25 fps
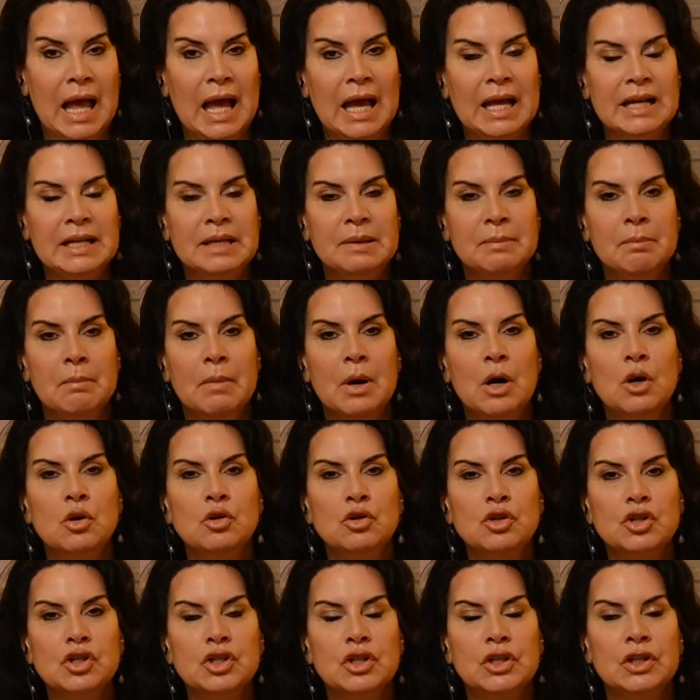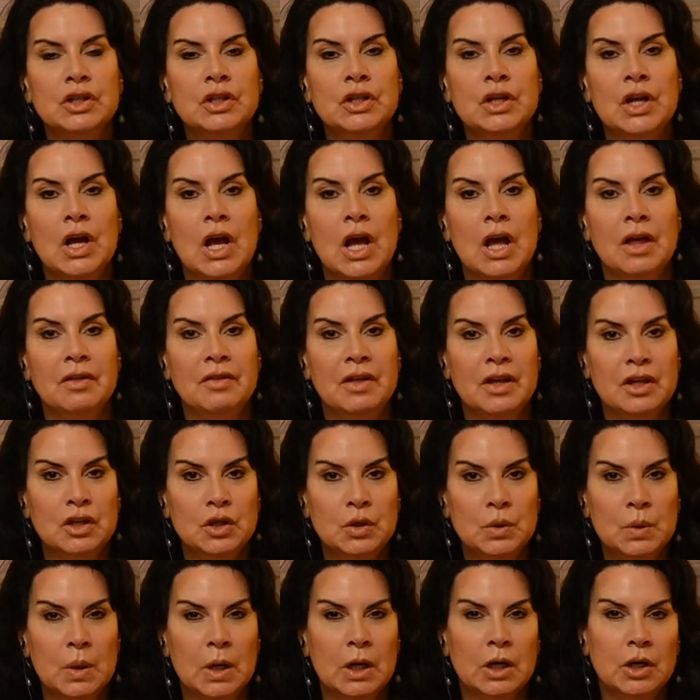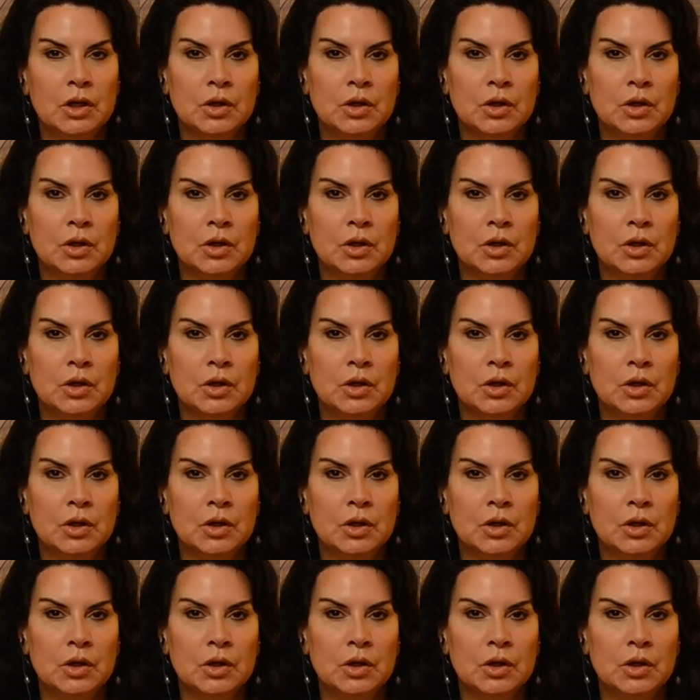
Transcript: an emotion that you are